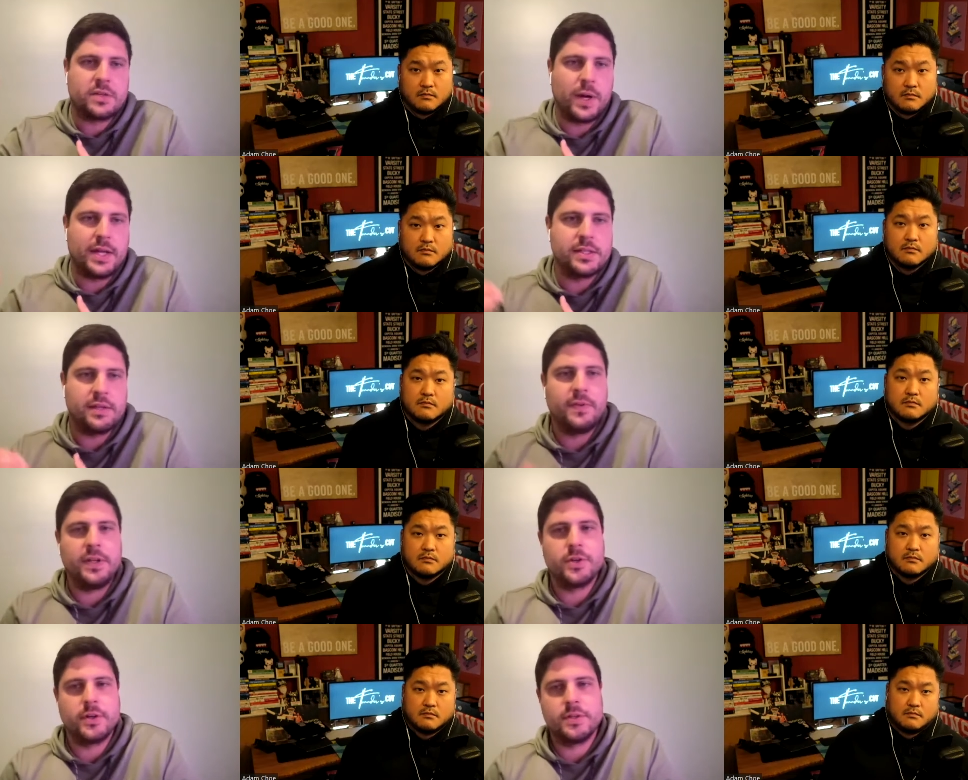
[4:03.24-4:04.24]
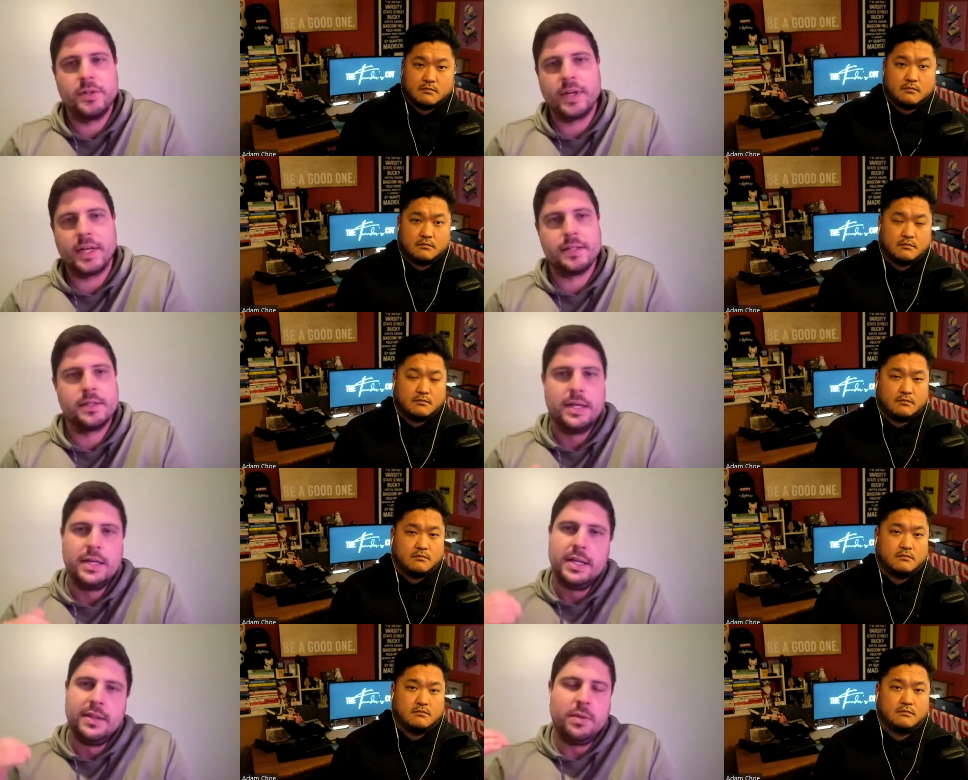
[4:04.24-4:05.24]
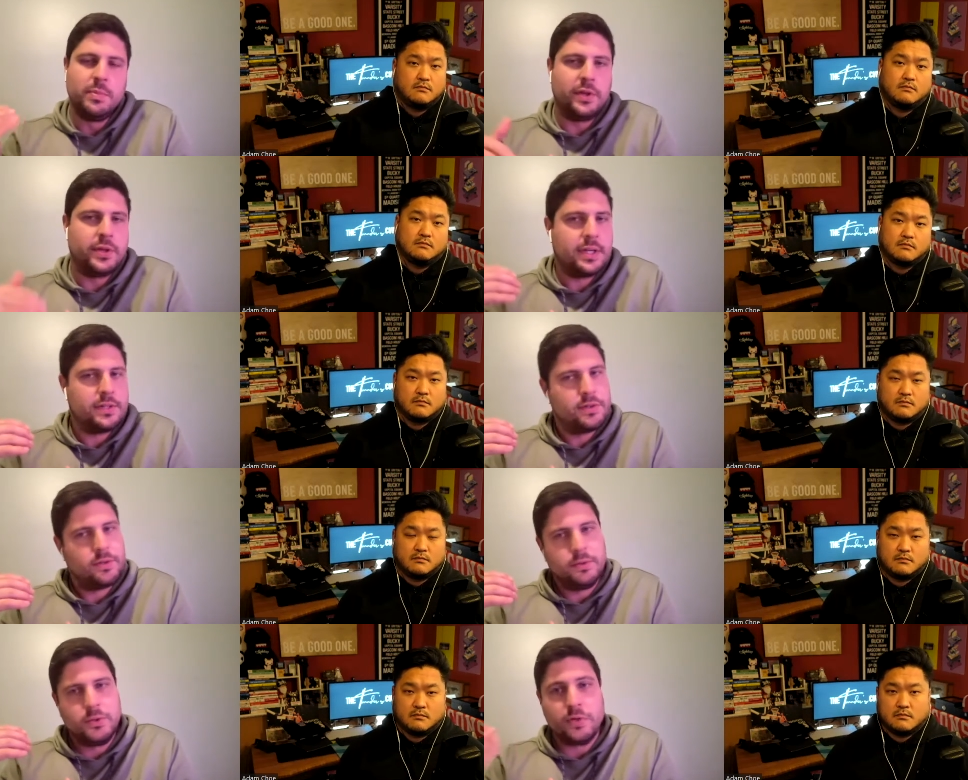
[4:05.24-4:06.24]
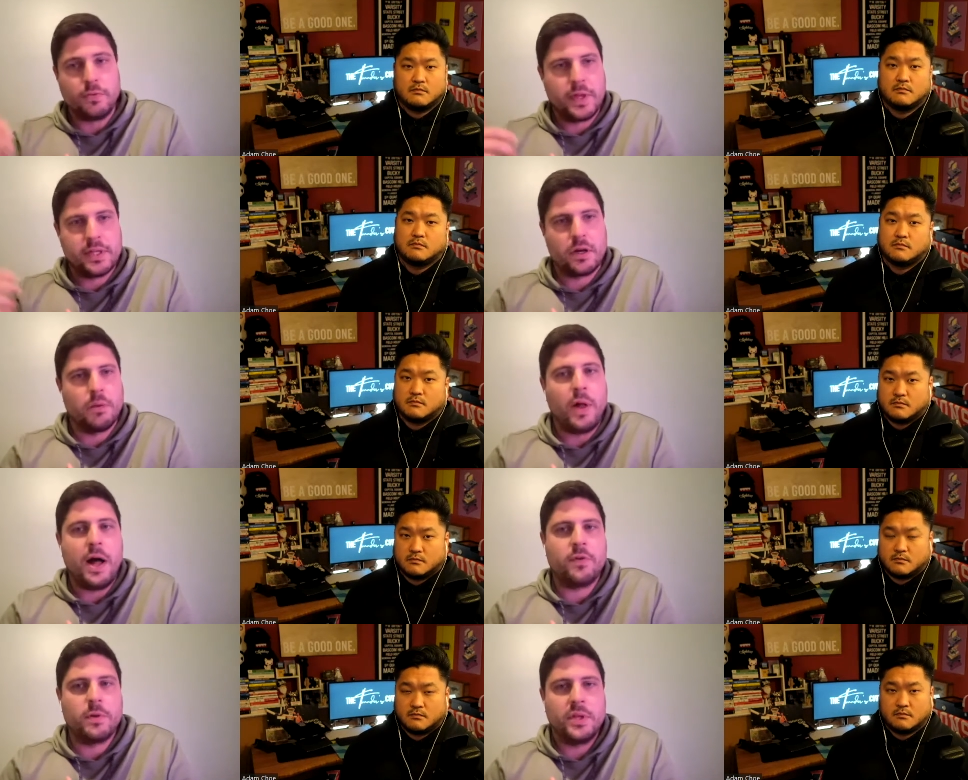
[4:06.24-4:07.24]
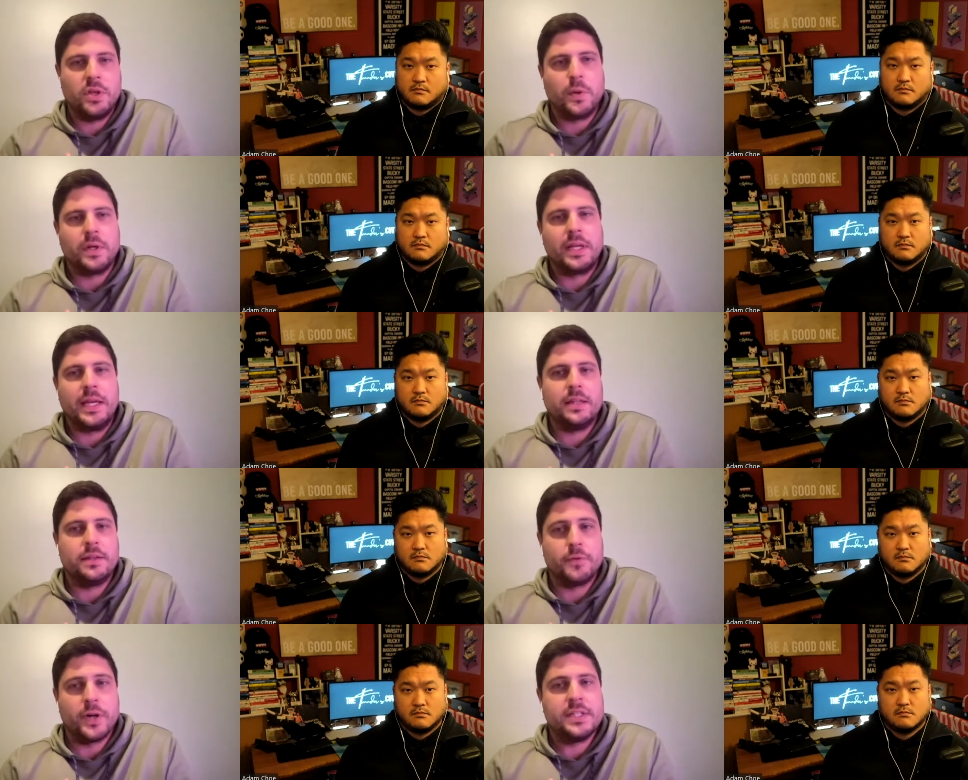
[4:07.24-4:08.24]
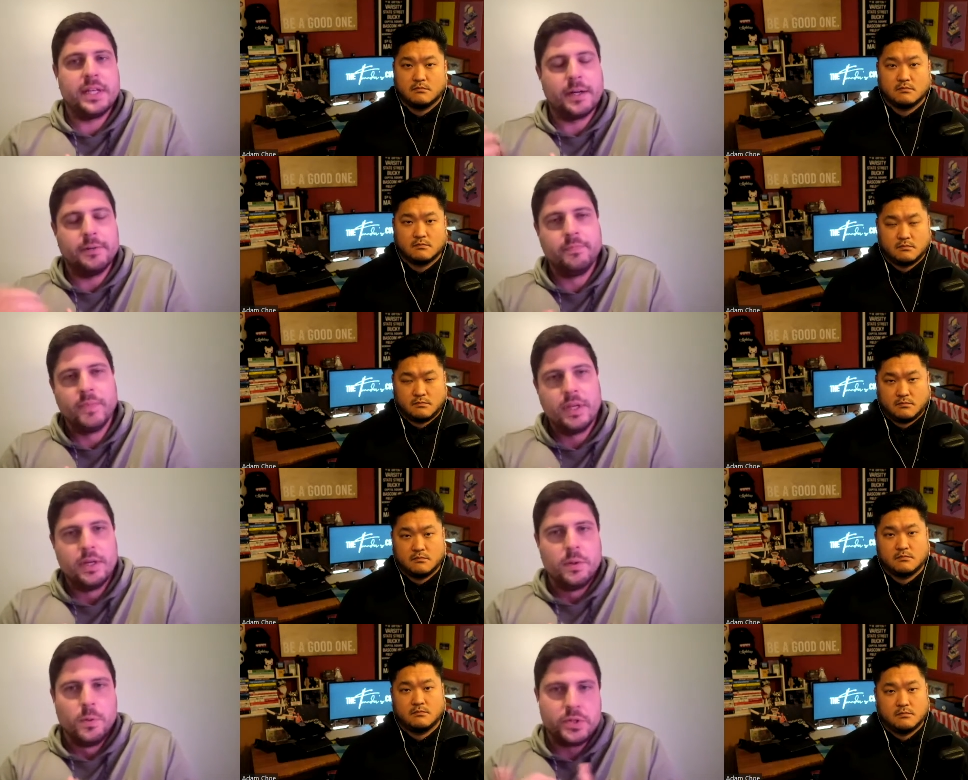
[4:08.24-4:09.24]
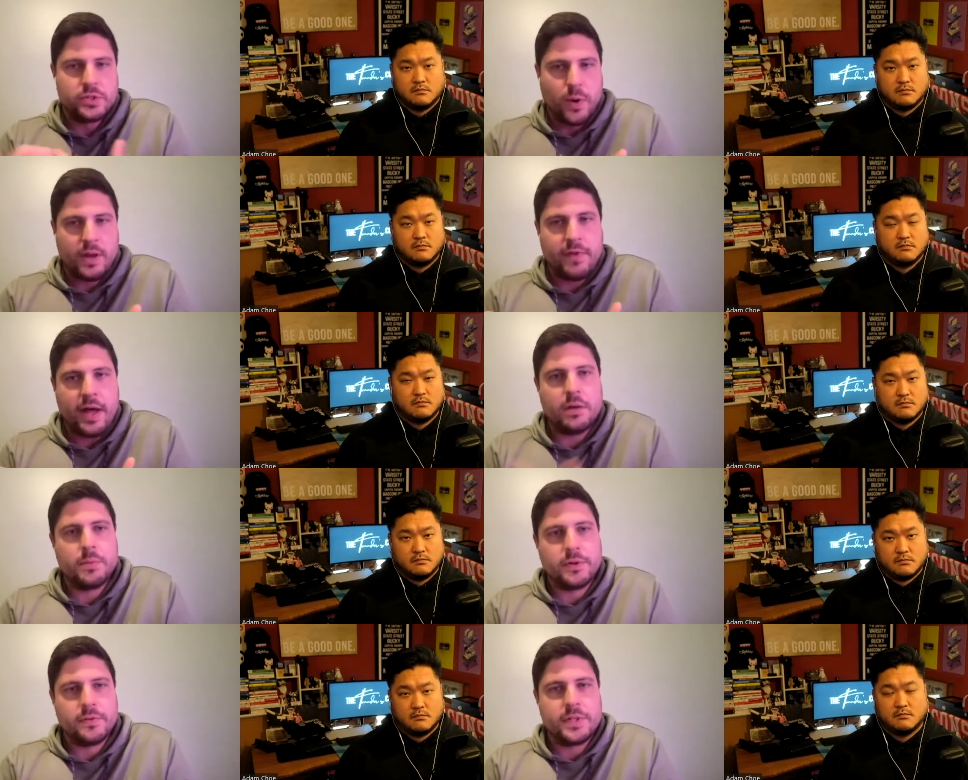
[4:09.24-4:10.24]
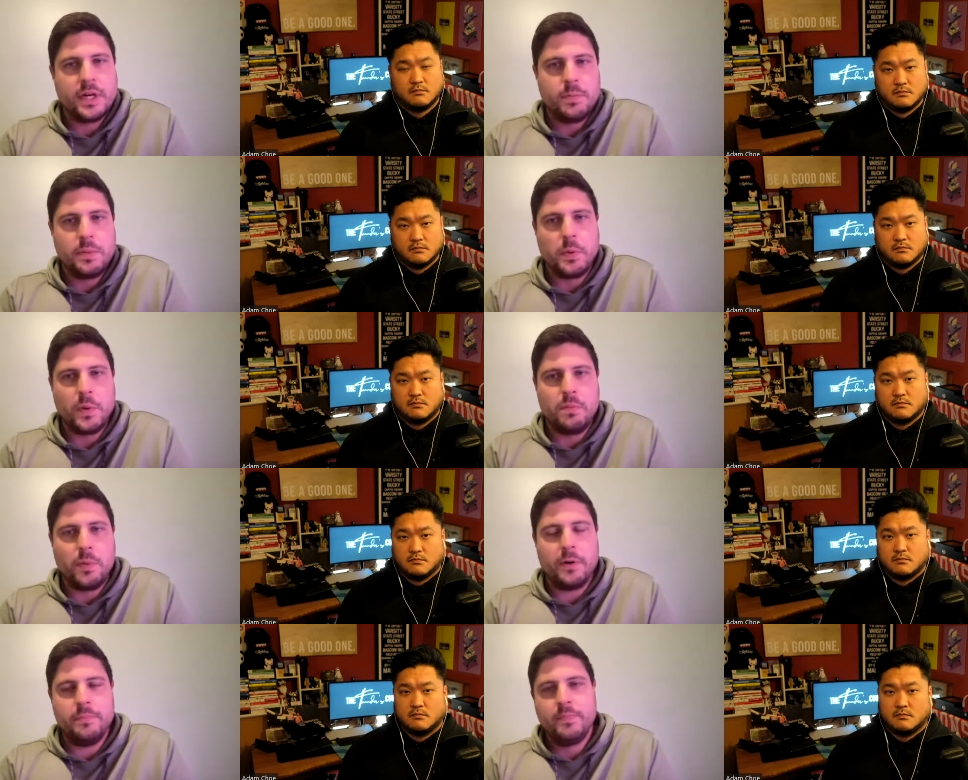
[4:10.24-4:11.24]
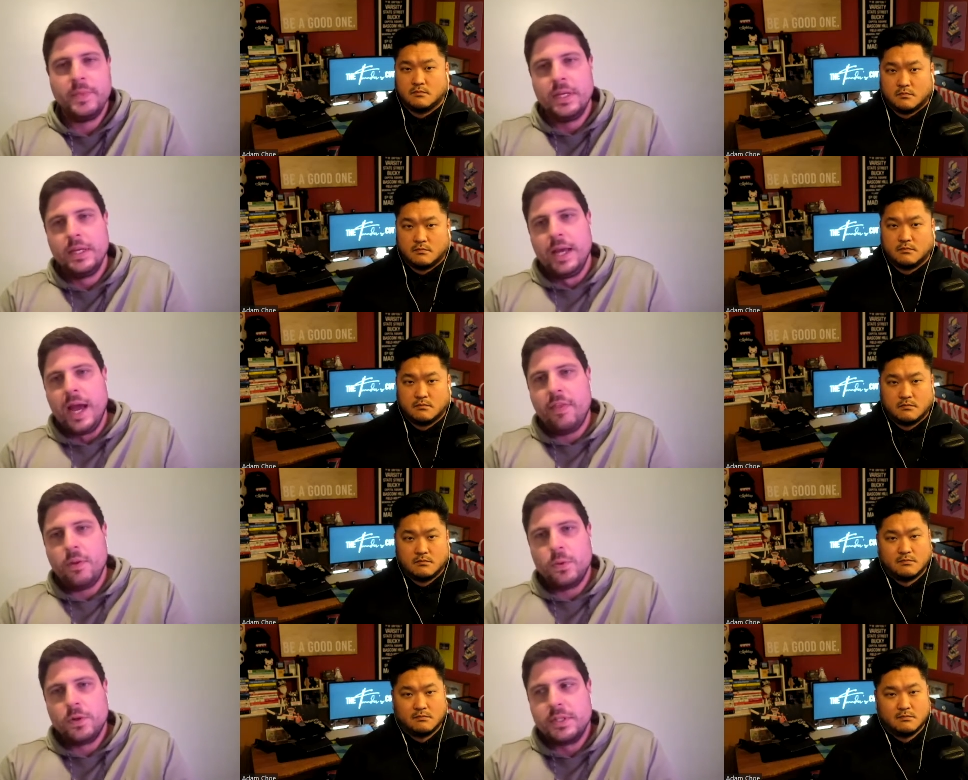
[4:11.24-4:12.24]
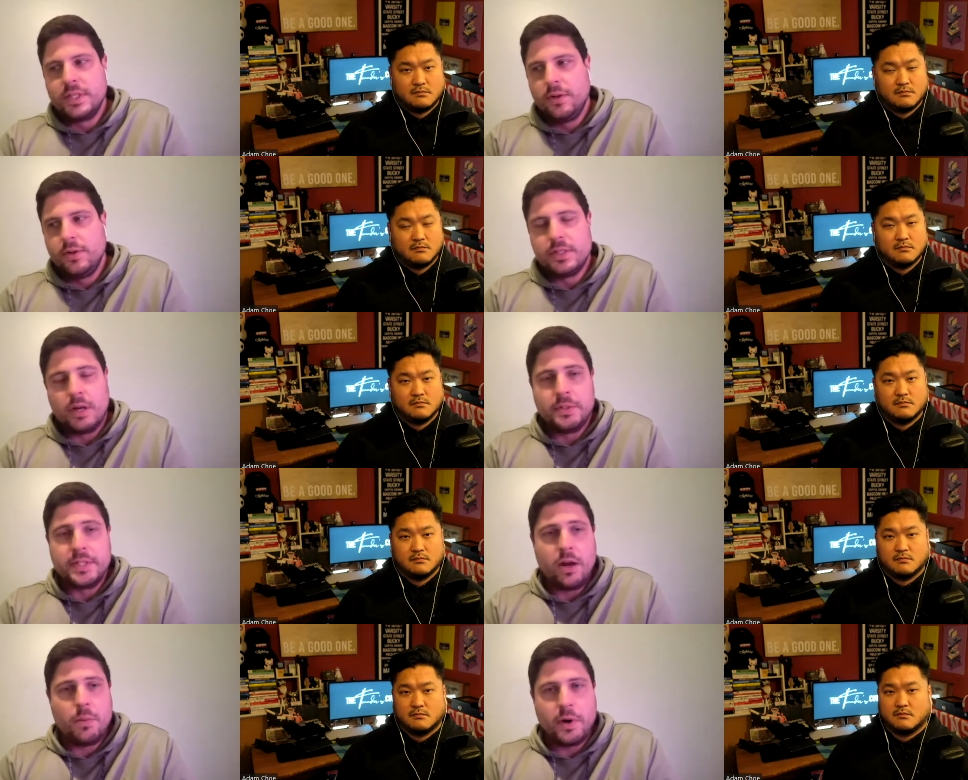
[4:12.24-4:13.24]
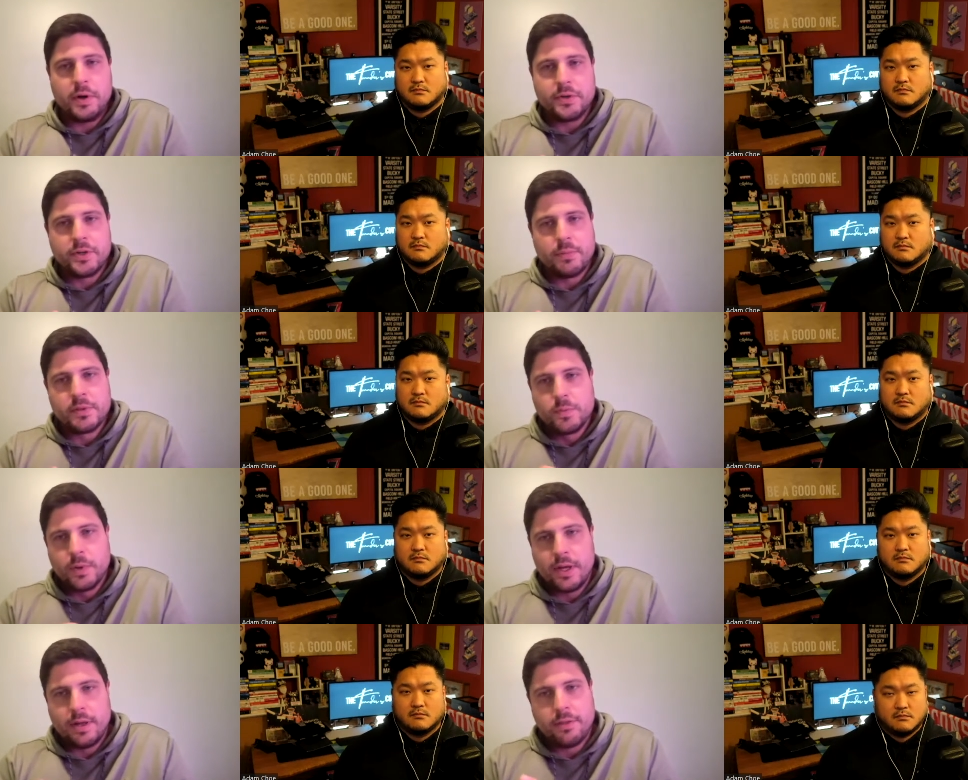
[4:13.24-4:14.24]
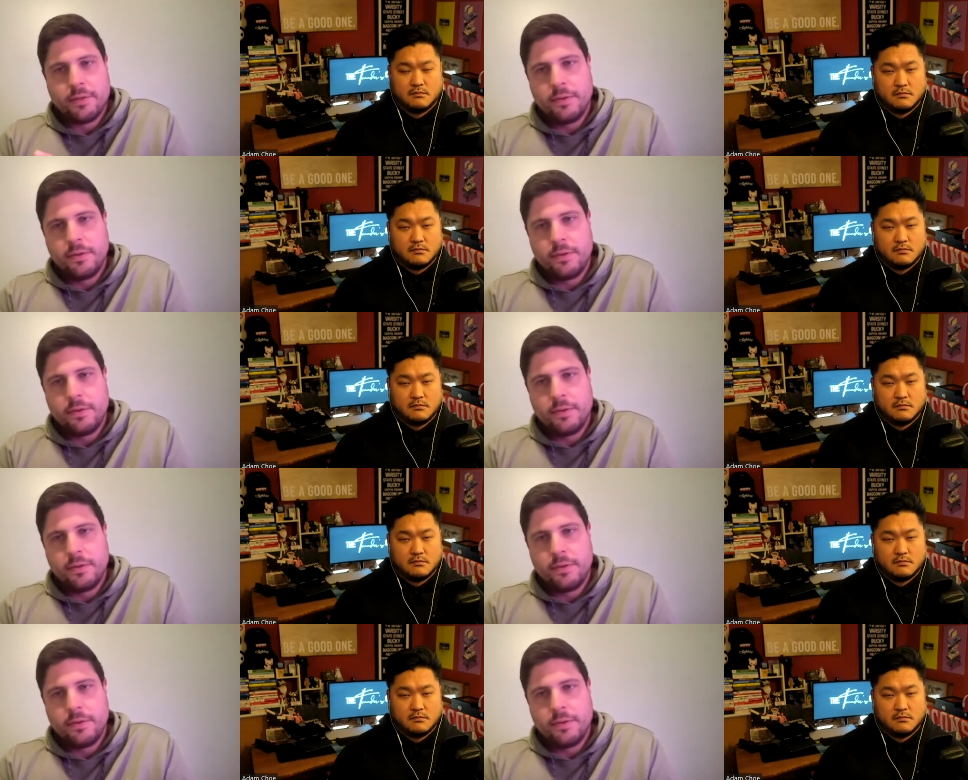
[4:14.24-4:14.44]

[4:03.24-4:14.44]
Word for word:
Speaker 1: X, Y, and Z features. You'll get the ability to do different things on our platform that you wouldn't get in the free tier, which is quite valuable to help people win more. And then we'll continue to double down on partnerships with,